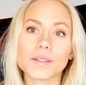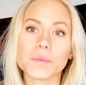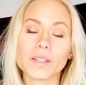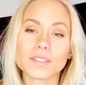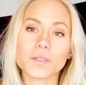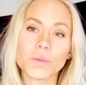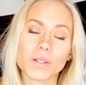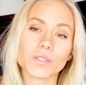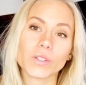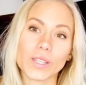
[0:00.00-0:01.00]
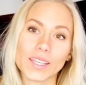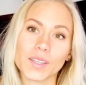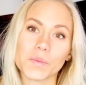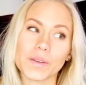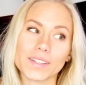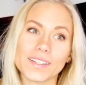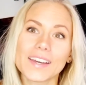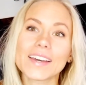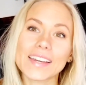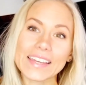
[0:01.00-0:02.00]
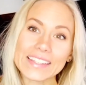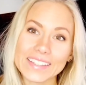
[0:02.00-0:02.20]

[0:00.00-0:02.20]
because I want to keep it in